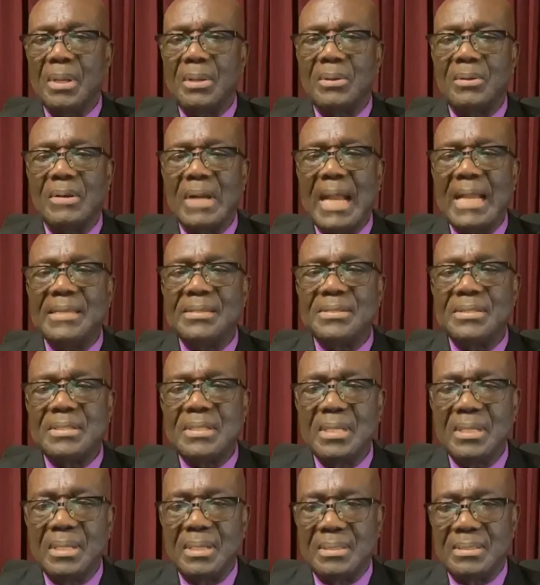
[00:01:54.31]
The
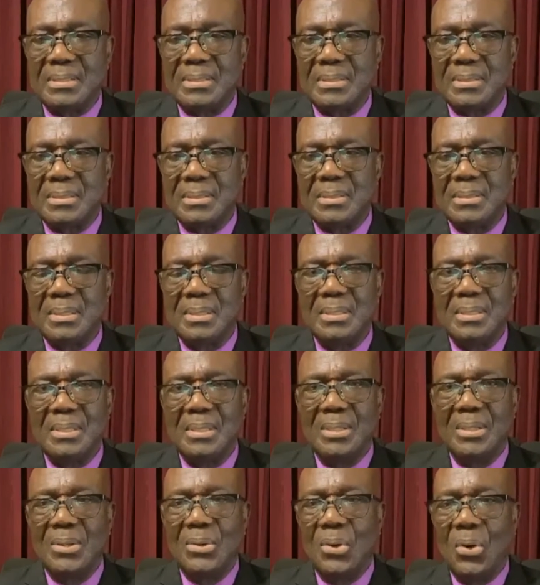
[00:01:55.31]
Christ in us
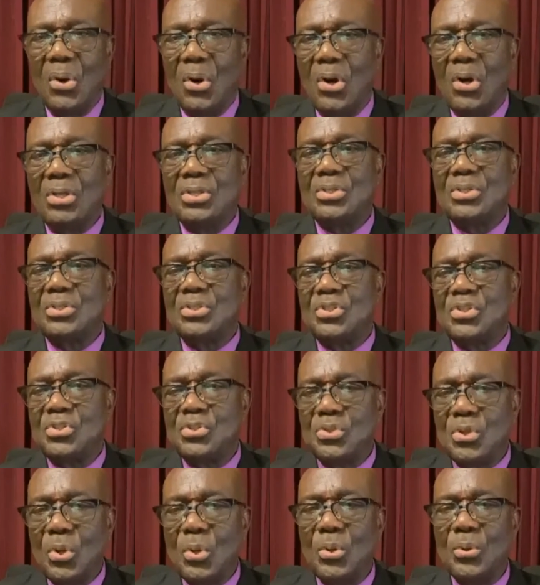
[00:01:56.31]
ought to
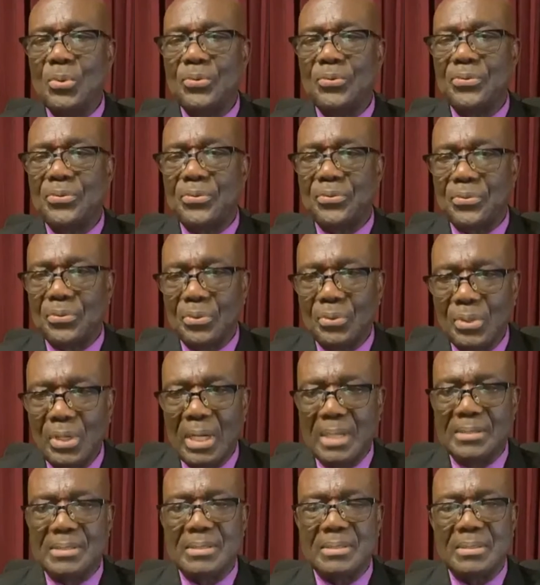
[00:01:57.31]
show through
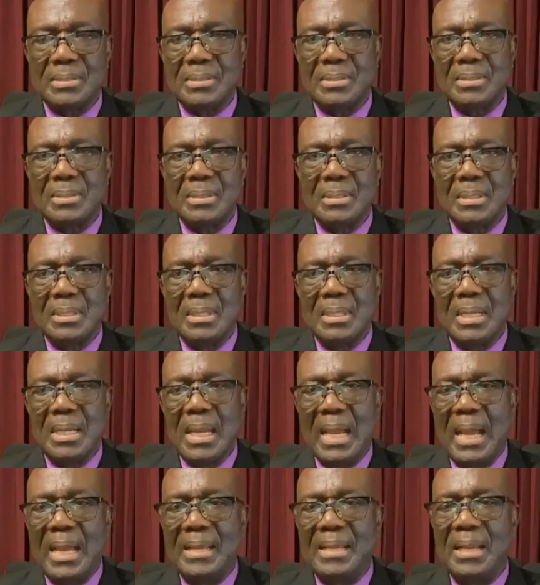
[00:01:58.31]
us
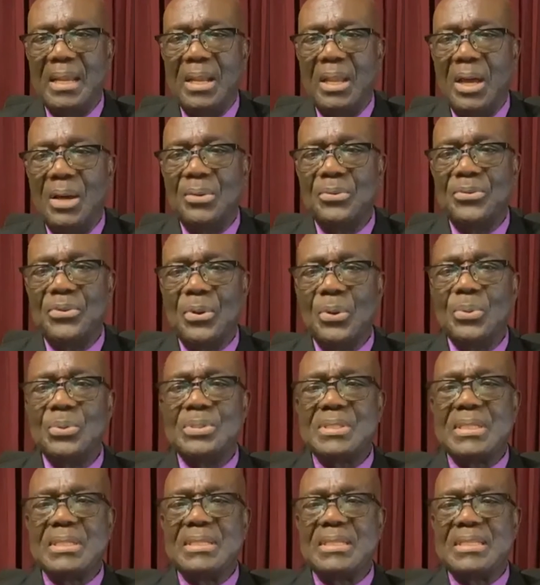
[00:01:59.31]
and allow
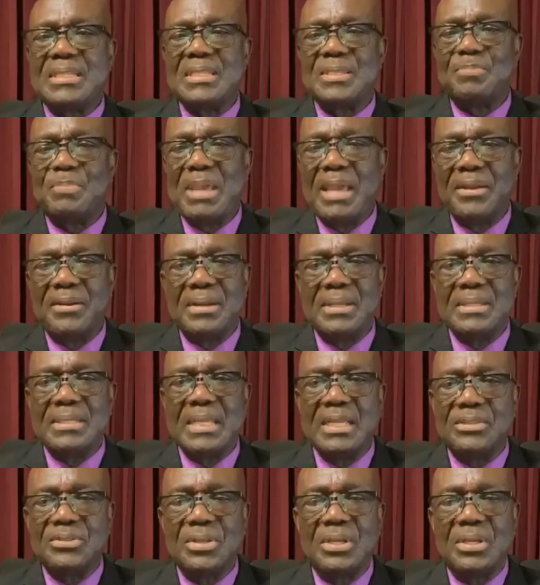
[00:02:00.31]
those in despair and